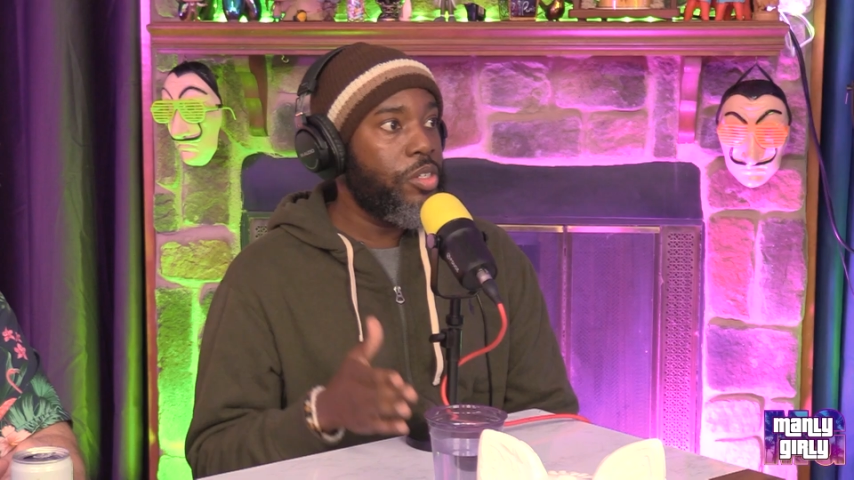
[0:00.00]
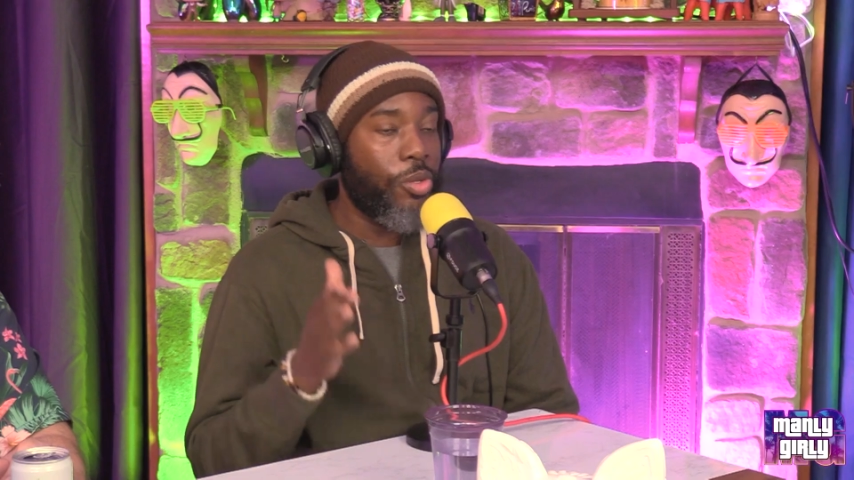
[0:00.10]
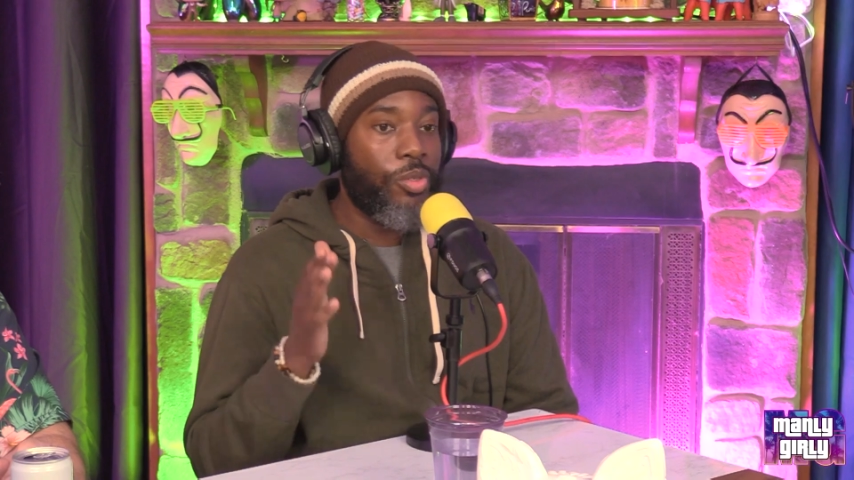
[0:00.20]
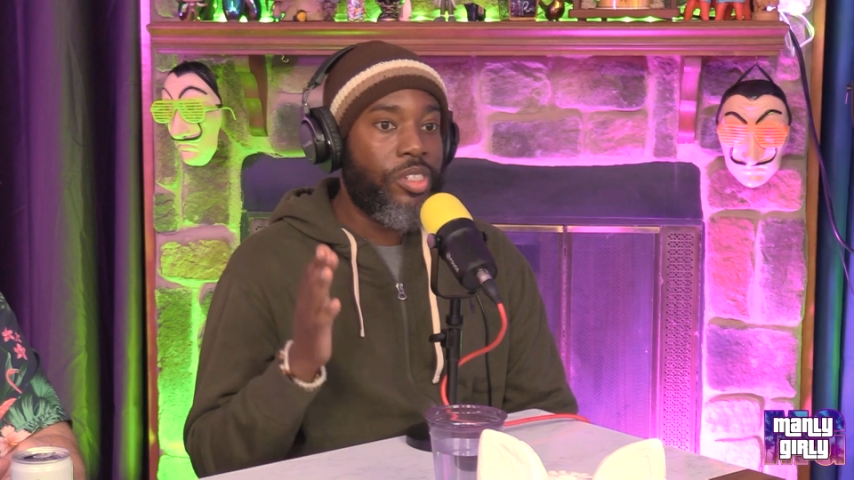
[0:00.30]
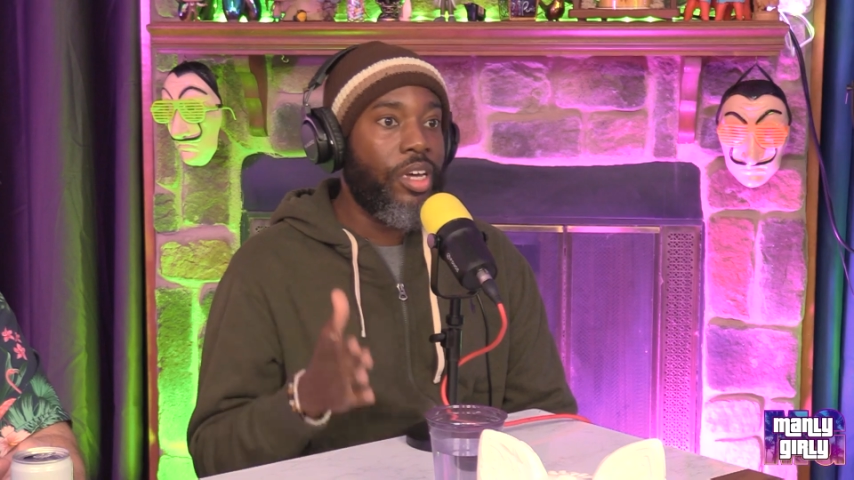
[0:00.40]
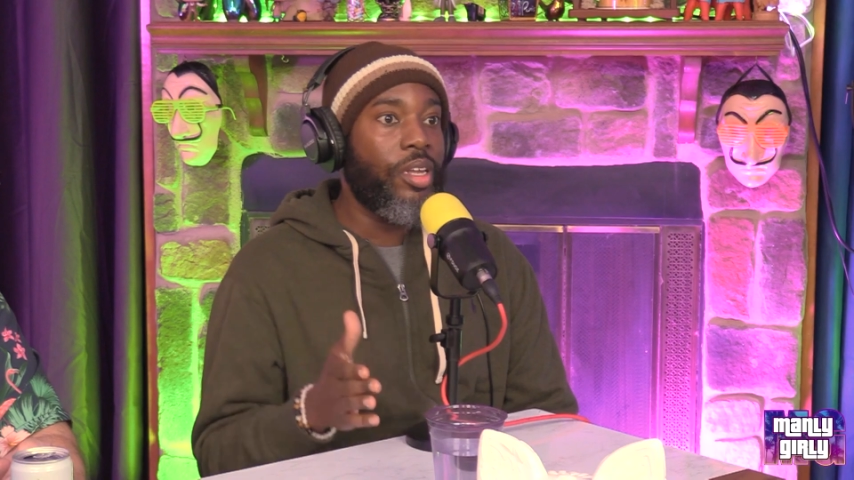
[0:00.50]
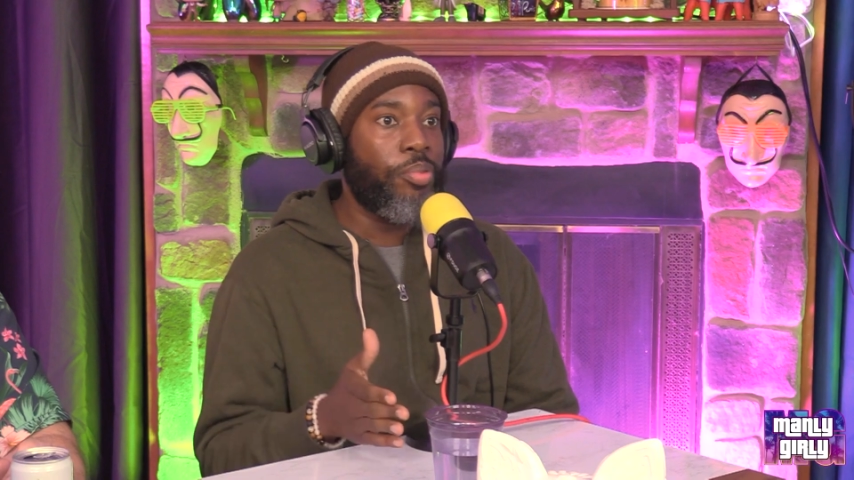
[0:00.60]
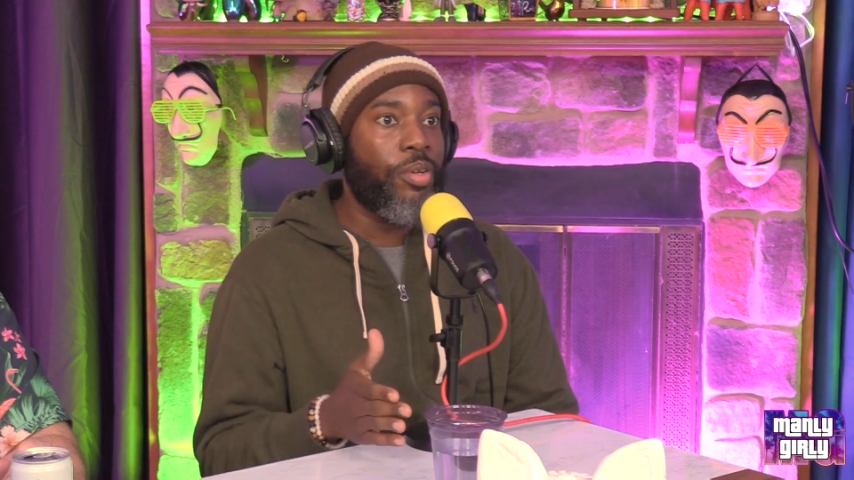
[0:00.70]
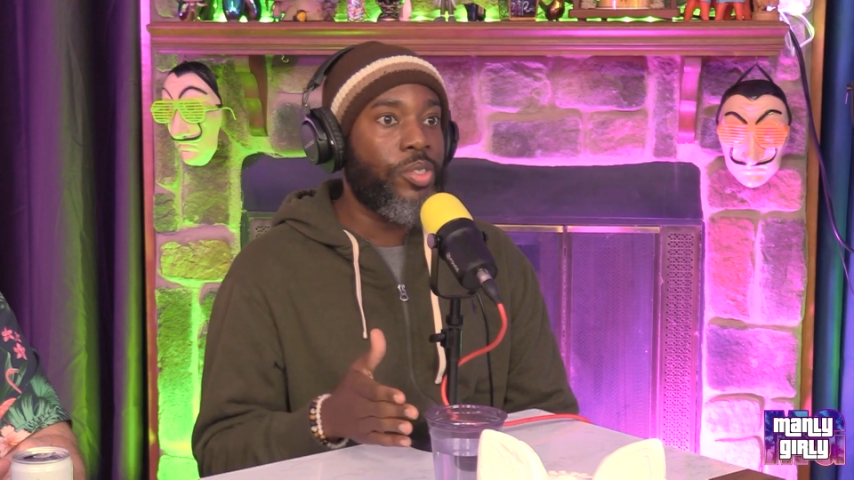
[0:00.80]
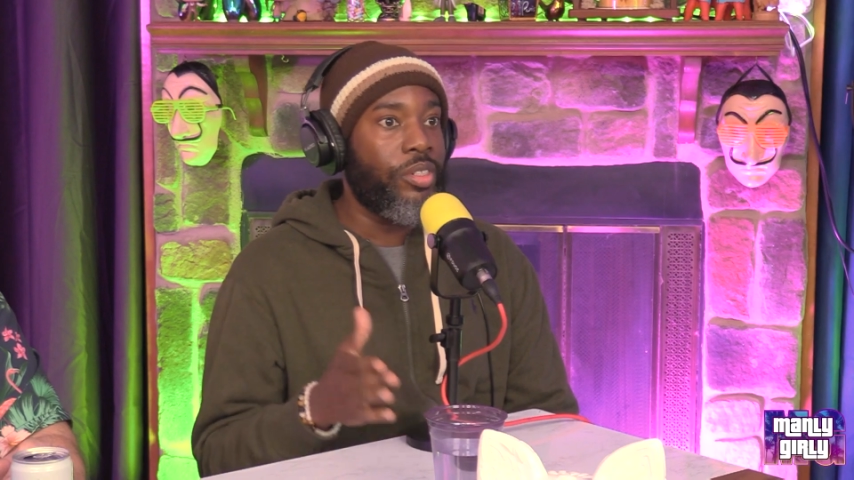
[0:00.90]
So tell the
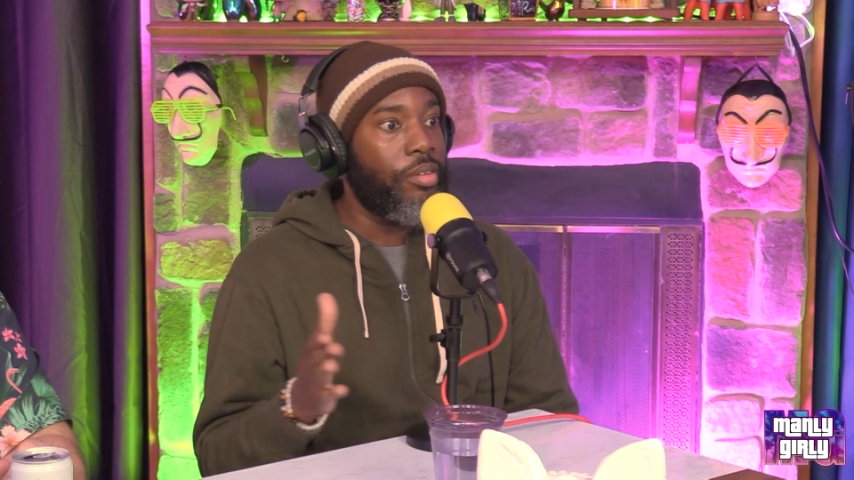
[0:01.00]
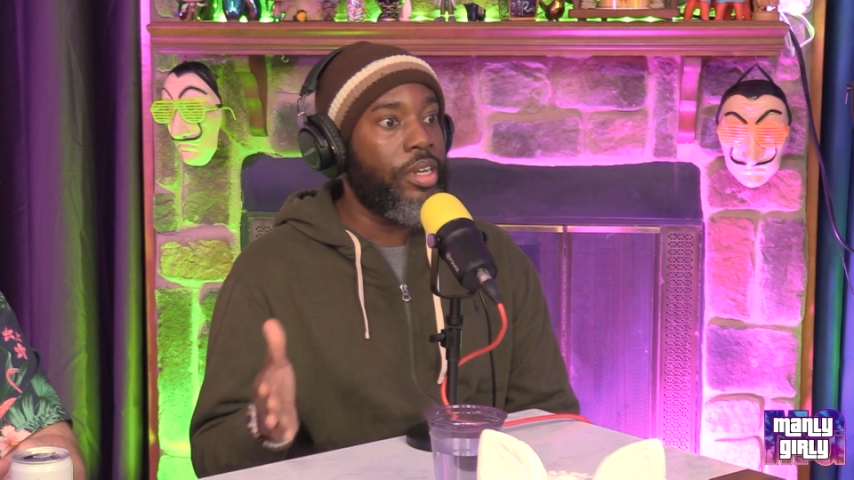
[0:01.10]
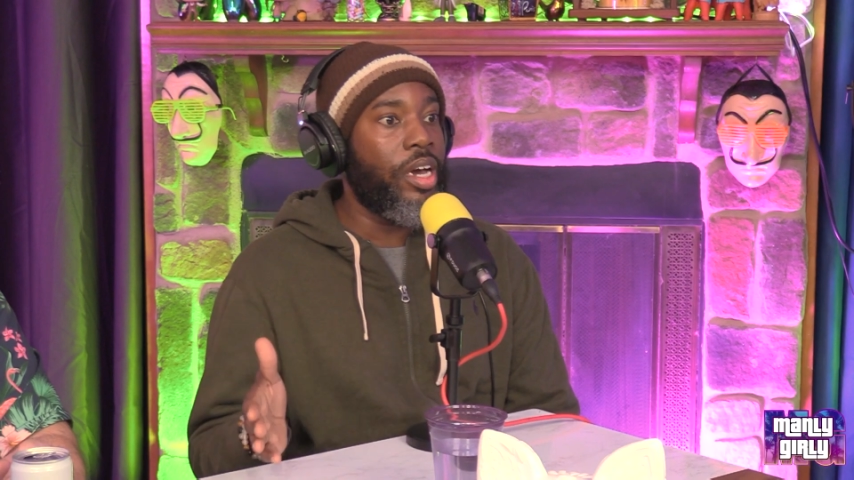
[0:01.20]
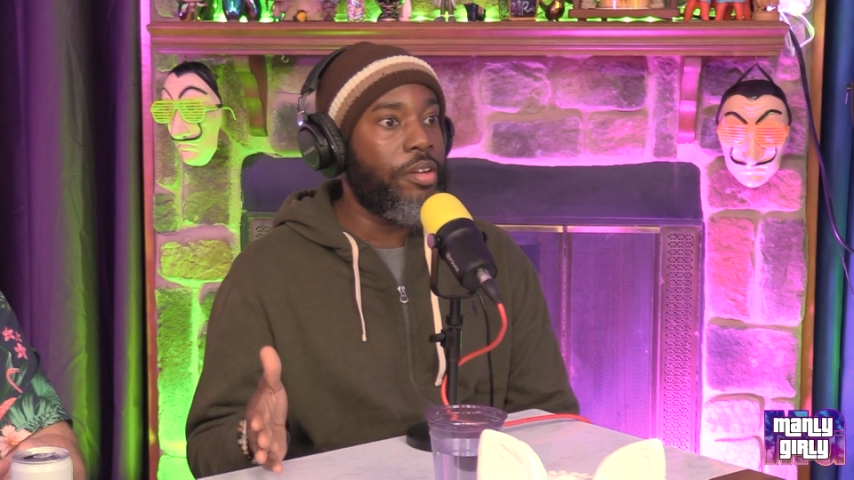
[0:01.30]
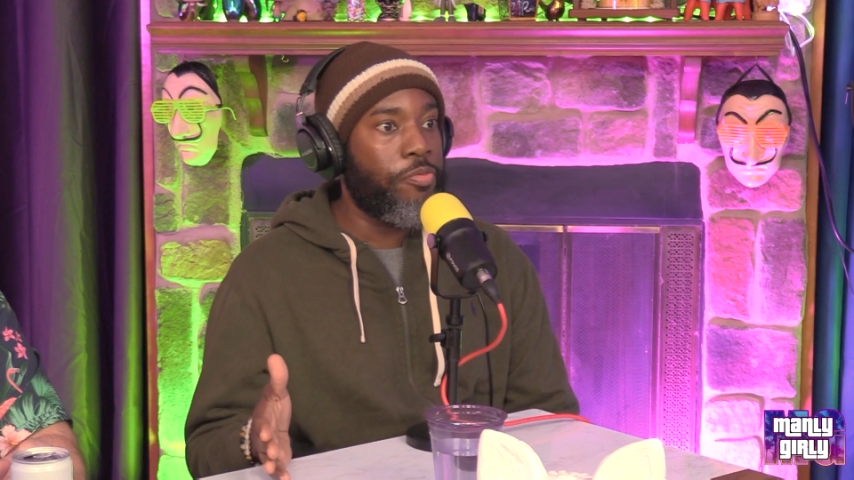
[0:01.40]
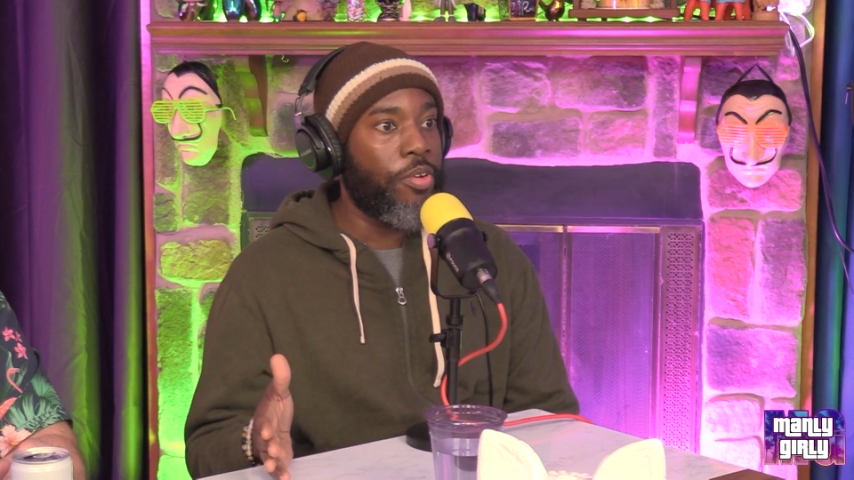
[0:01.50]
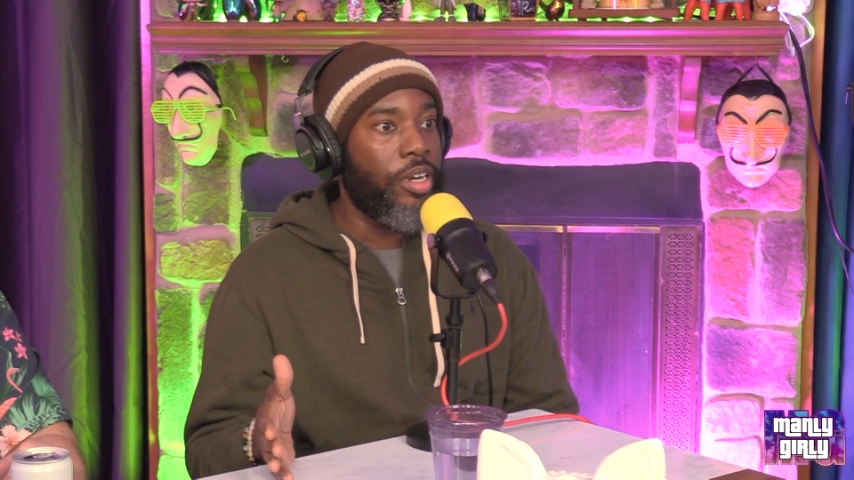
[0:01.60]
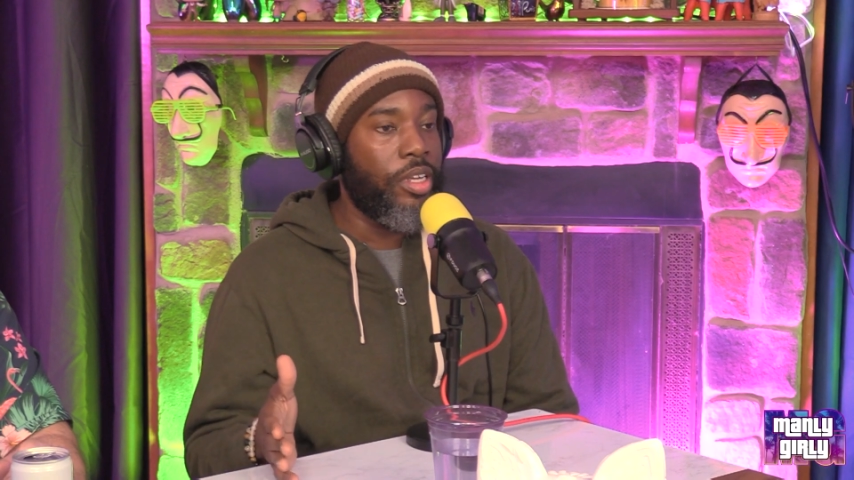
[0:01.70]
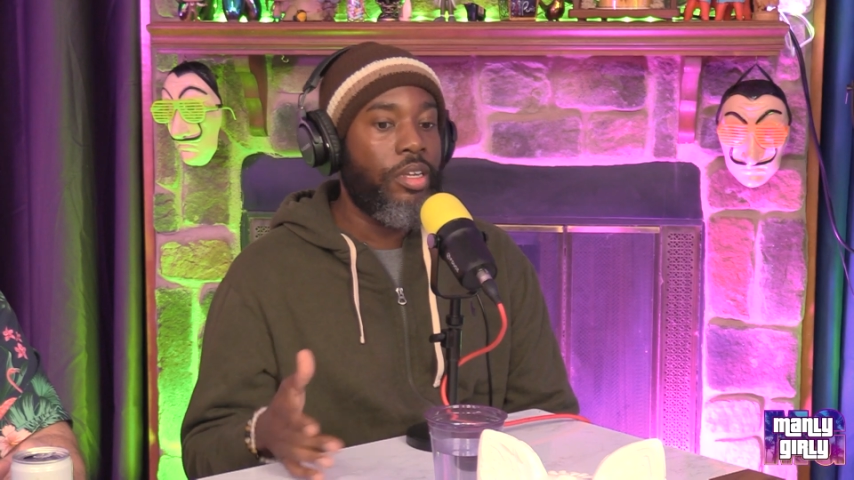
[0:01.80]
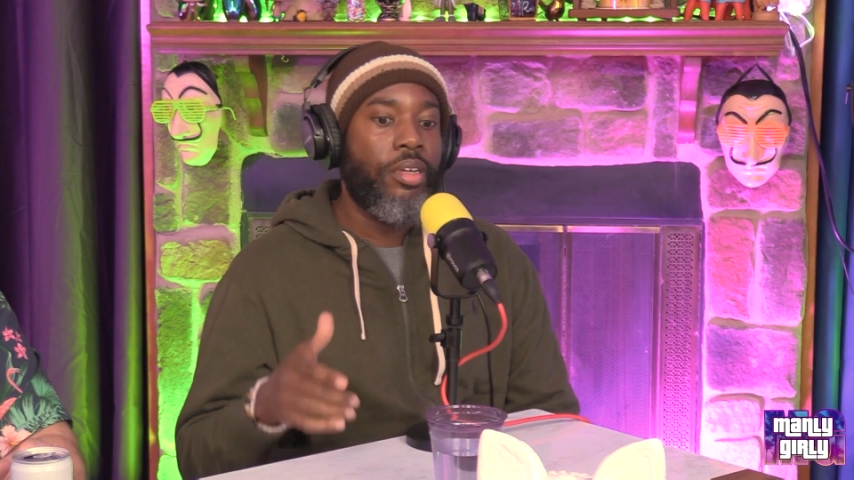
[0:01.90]
person they're not
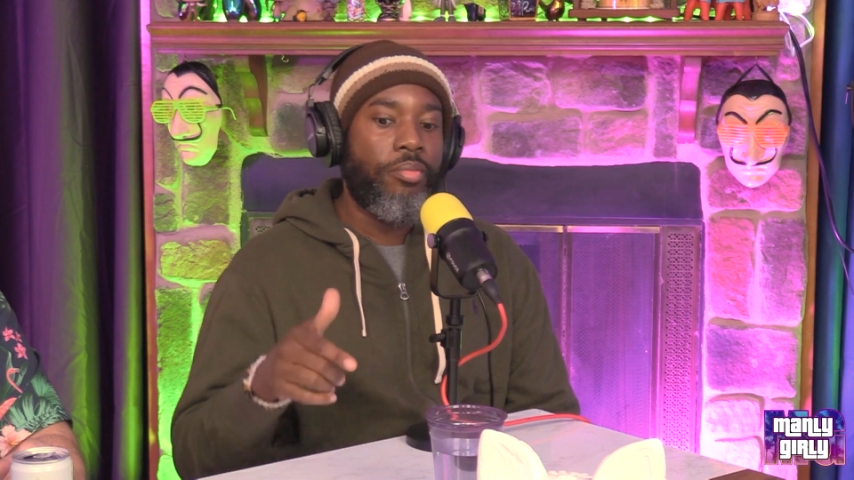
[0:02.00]
funny.